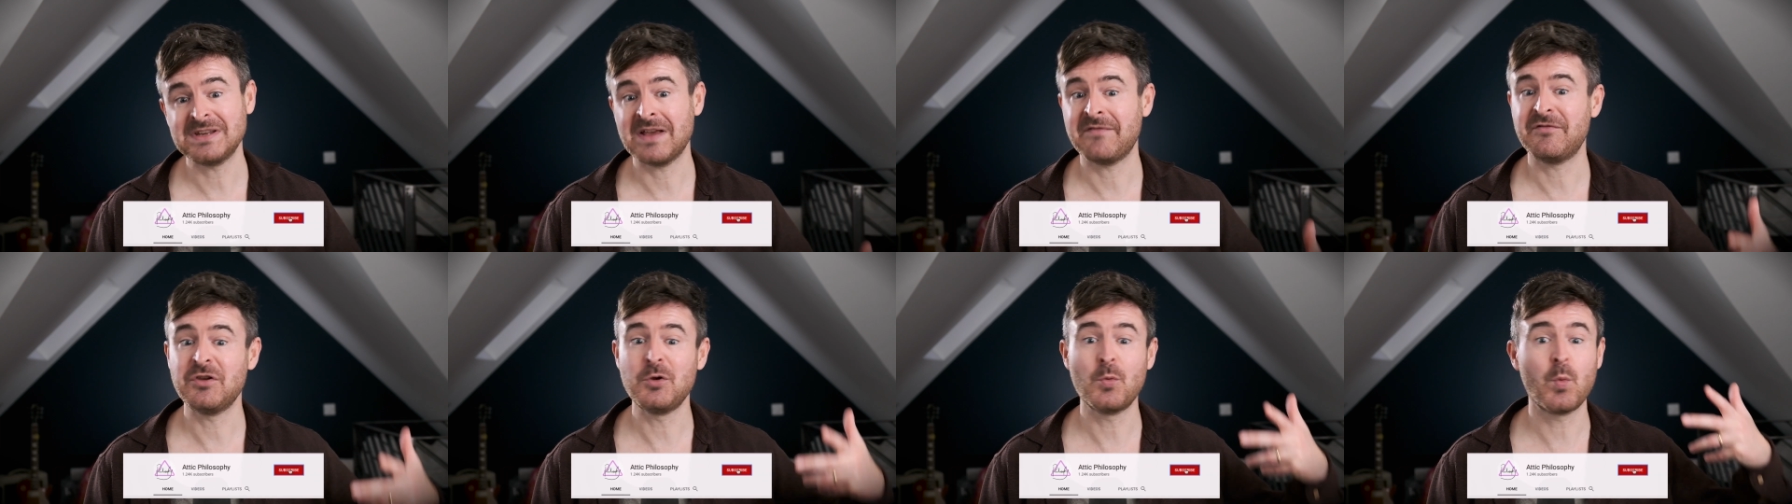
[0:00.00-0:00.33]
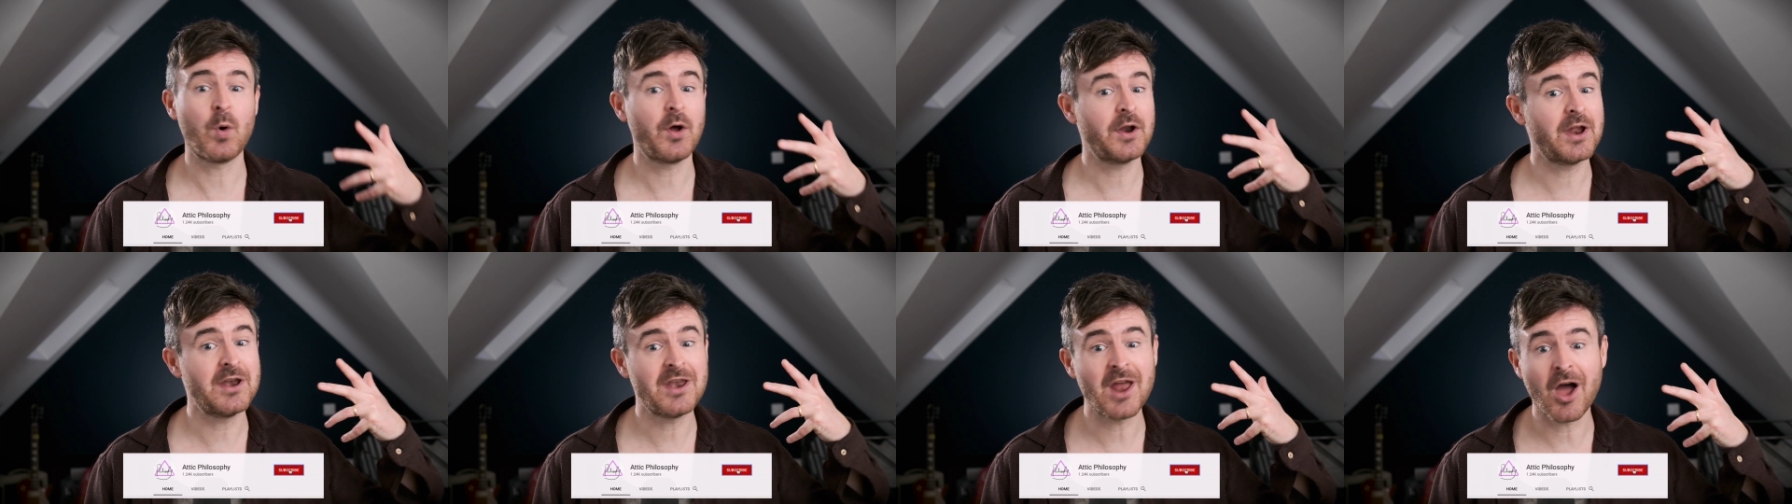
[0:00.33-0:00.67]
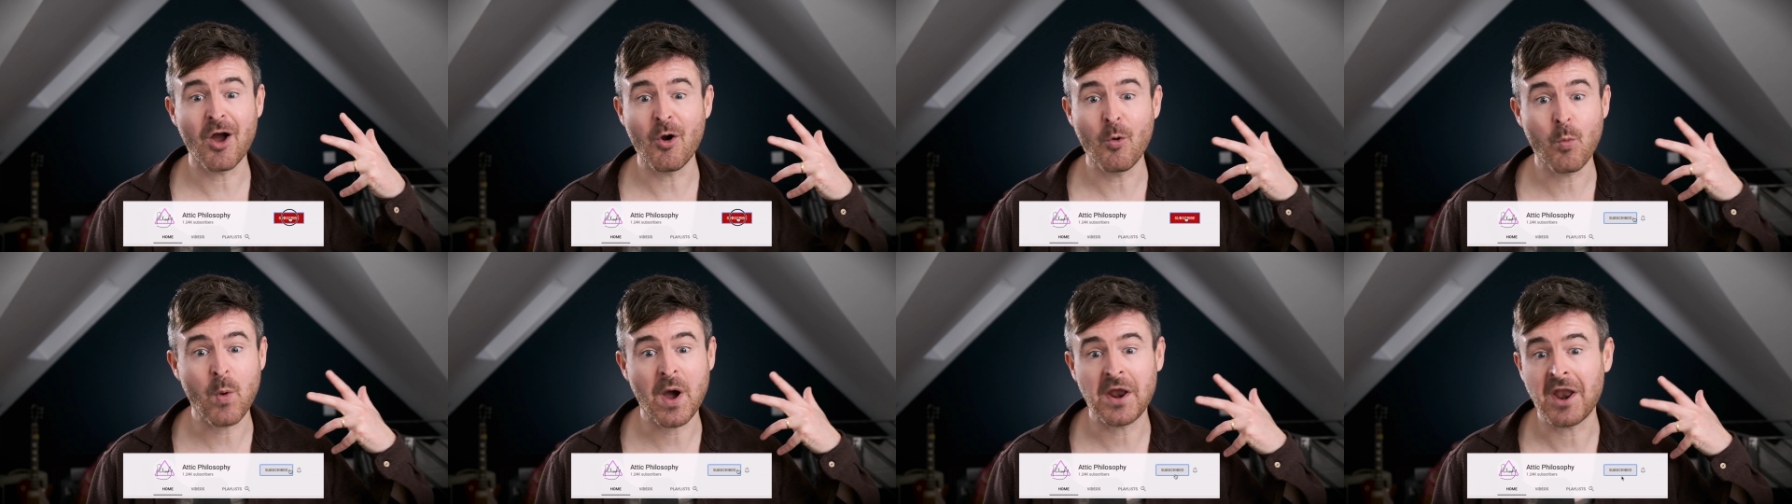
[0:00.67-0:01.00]
If you want to
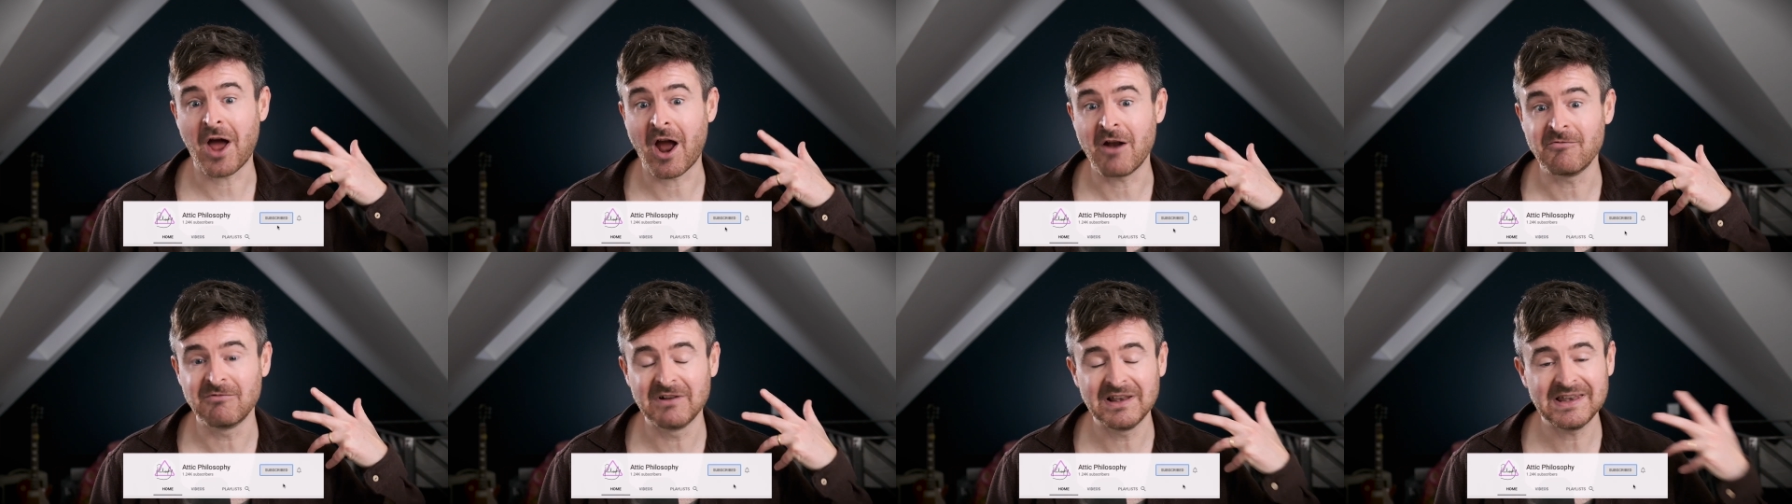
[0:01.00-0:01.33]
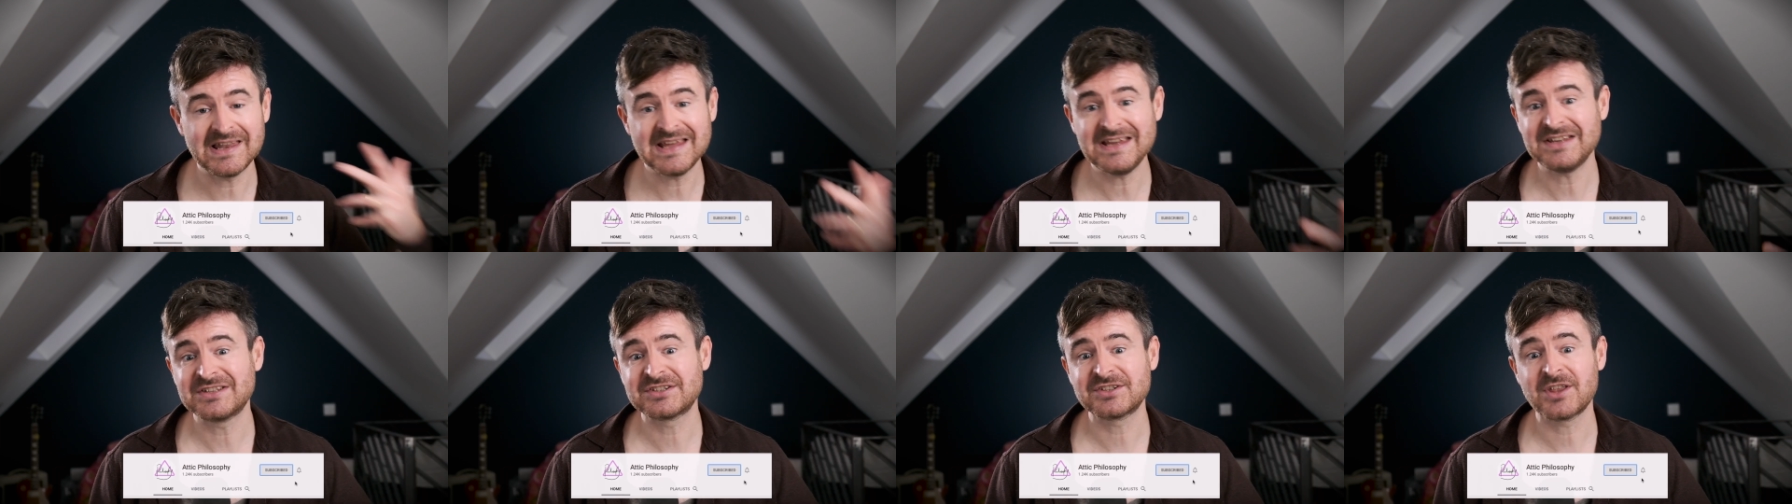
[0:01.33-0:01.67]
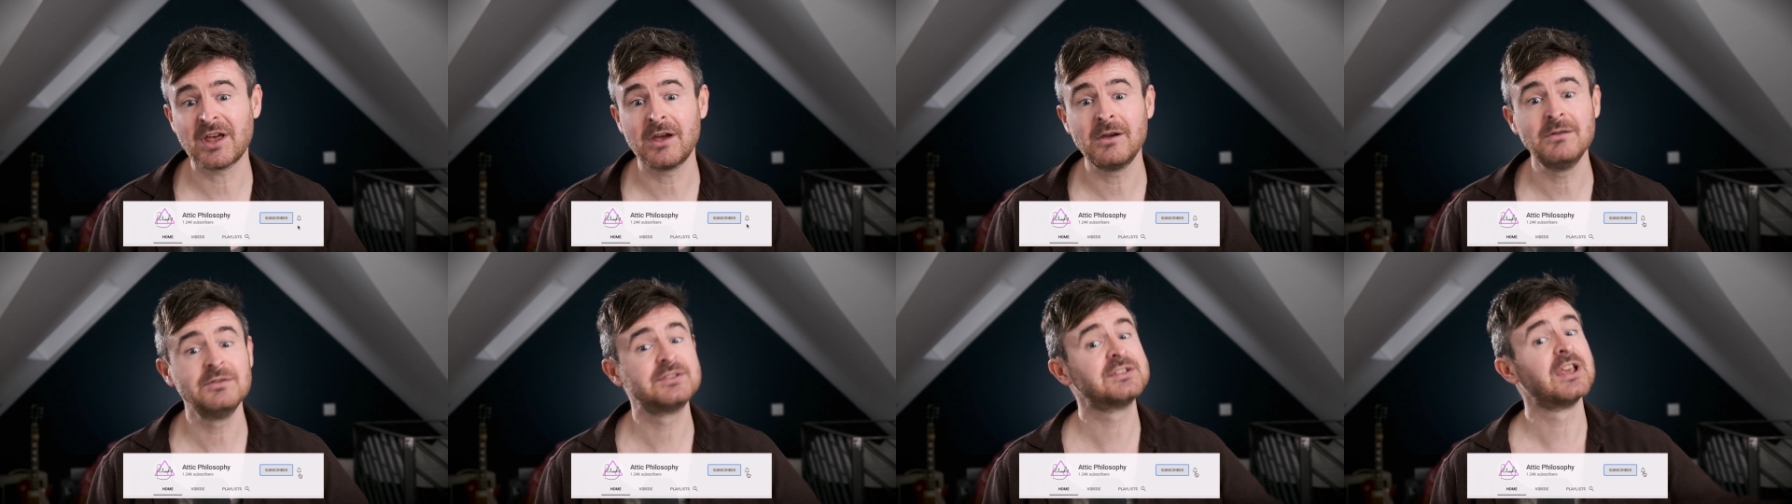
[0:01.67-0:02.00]
know when I release
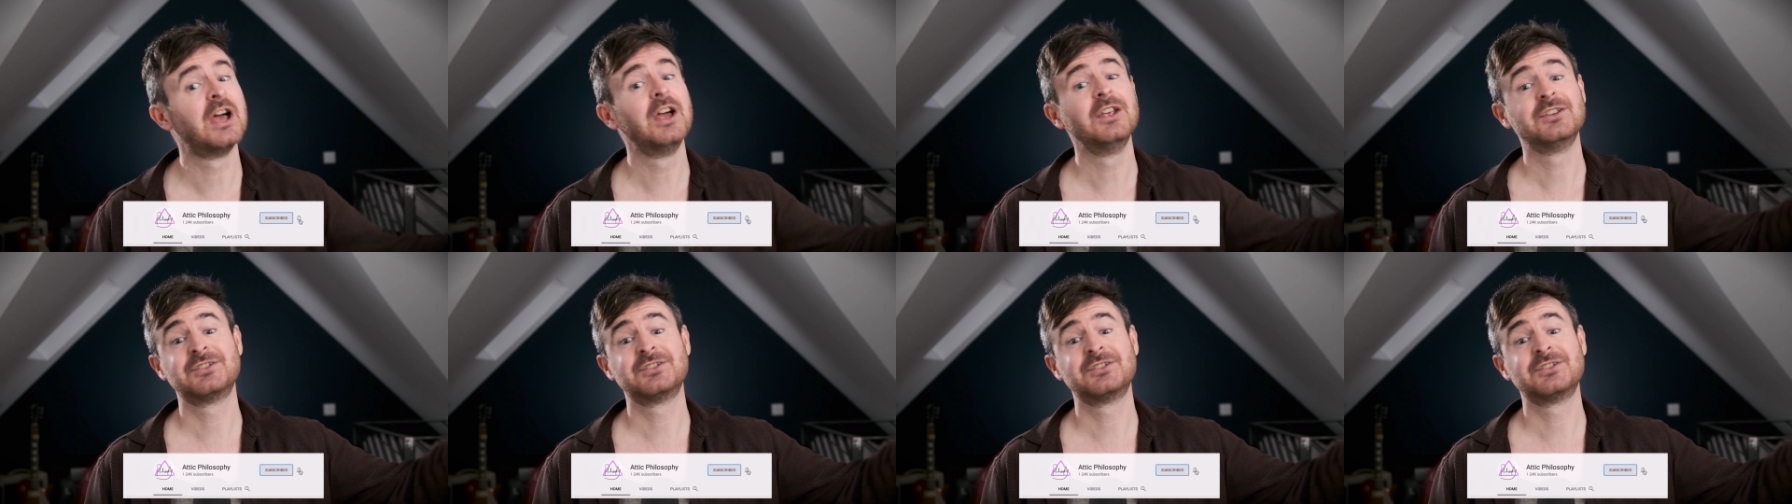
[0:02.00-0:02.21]
those,